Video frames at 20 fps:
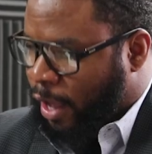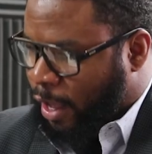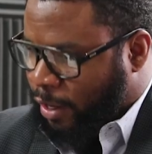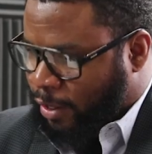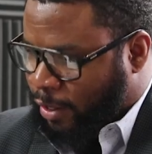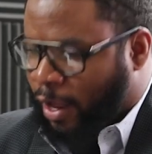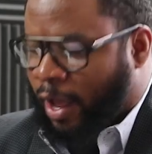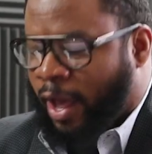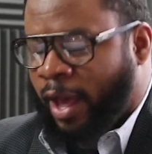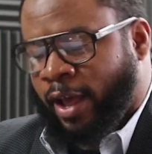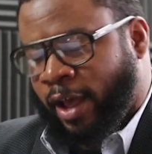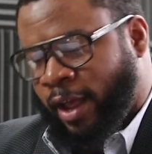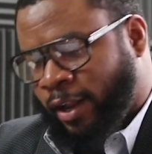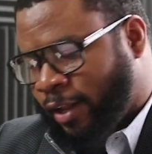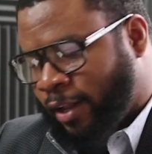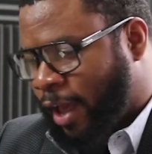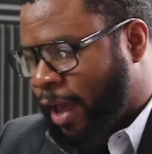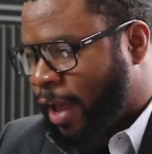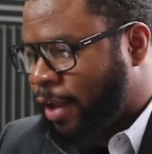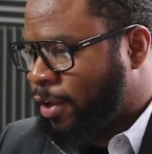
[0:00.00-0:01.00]
I,
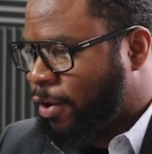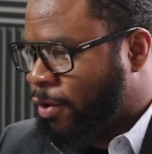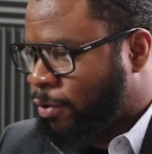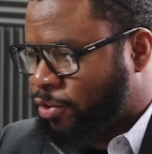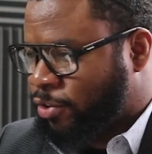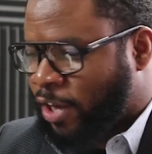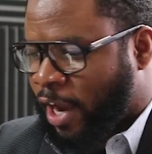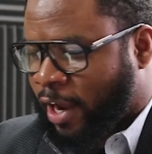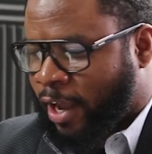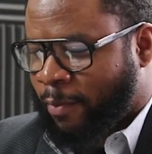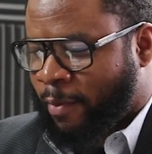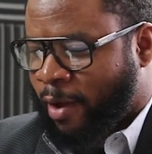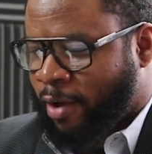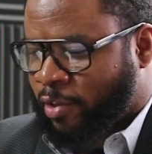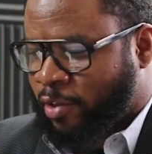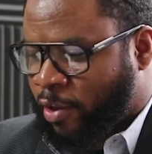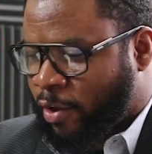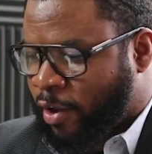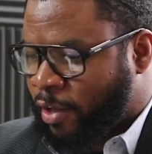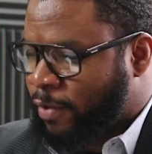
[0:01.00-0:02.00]
I, had to go check him
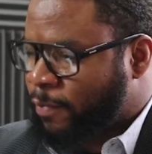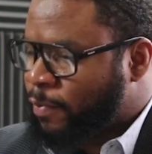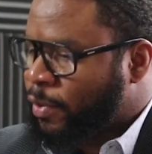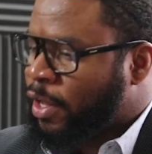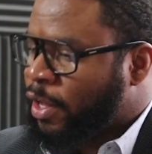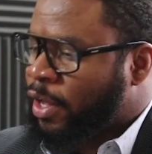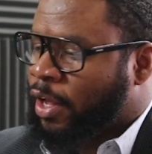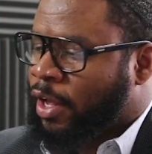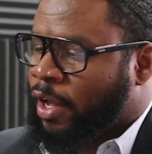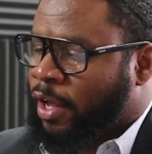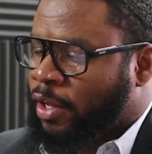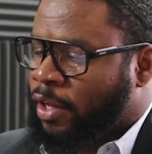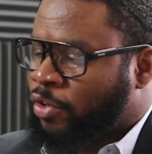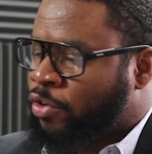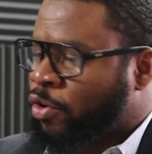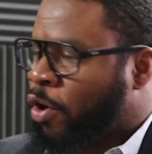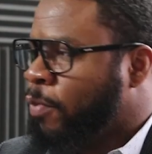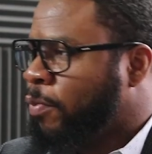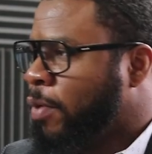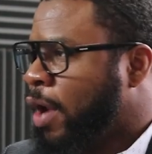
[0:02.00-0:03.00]
out. See, his
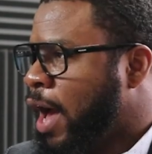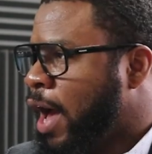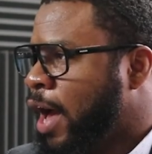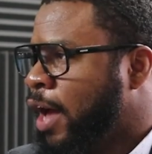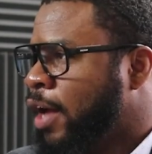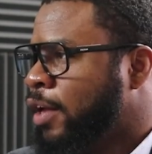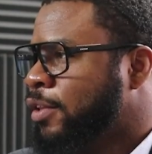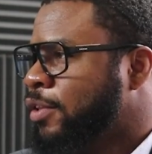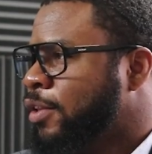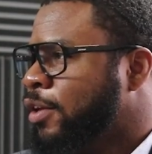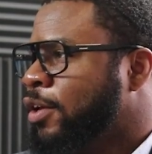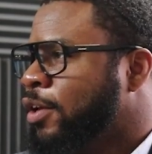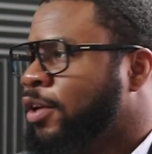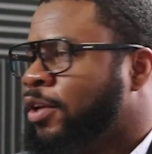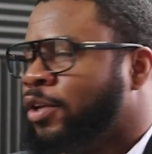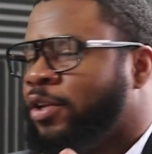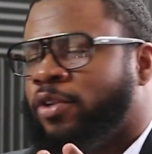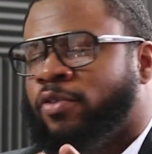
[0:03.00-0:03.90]
dope lines. Yeah.